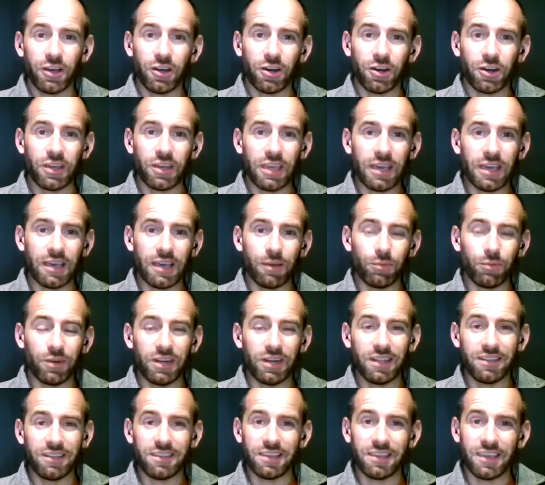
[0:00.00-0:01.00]
oh yeah, we
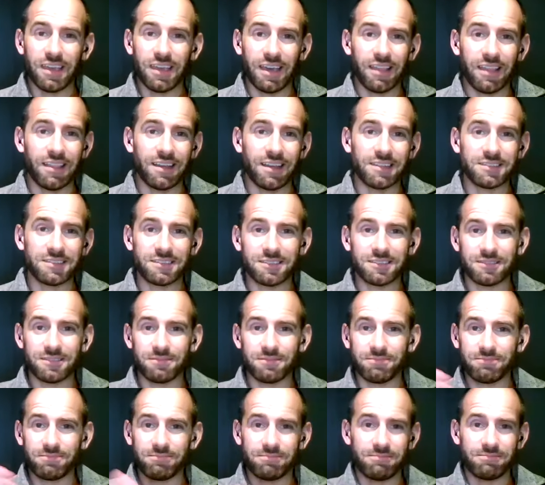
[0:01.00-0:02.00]
need to get this
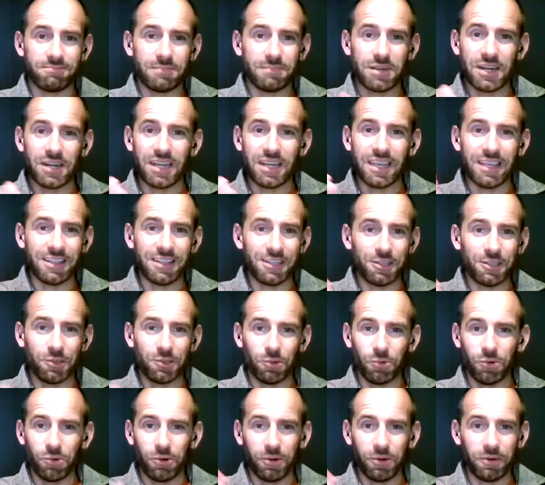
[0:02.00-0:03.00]
money in the
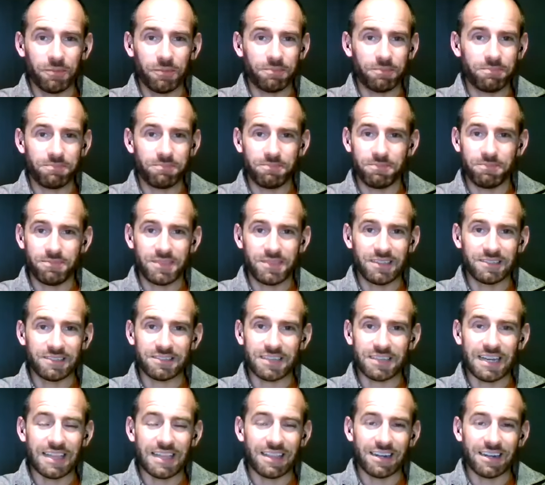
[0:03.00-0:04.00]
door. The
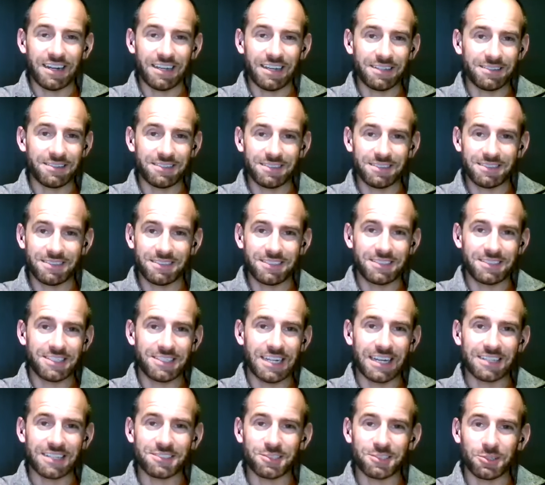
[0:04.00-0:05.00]
salary
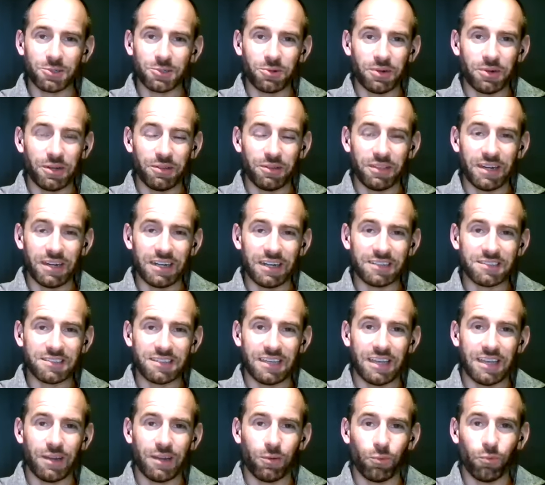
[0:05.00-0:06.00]
checks are going out the next
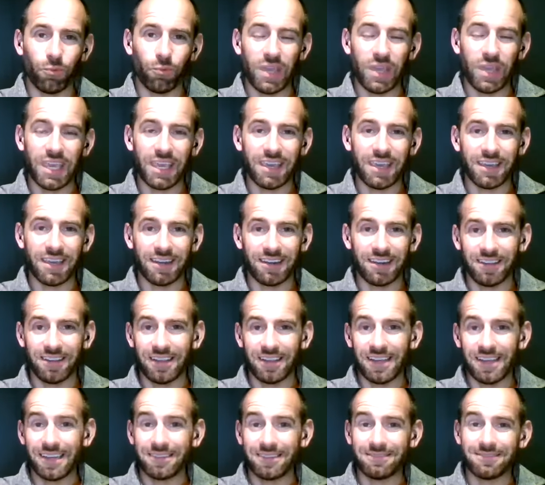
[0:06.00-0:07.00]
again week. And you're
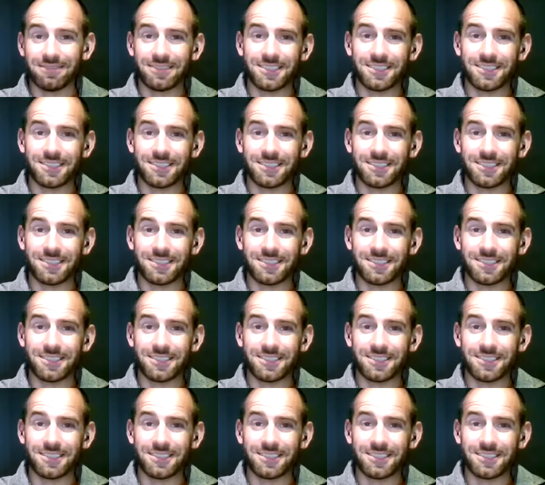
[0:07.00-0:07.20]
like, oh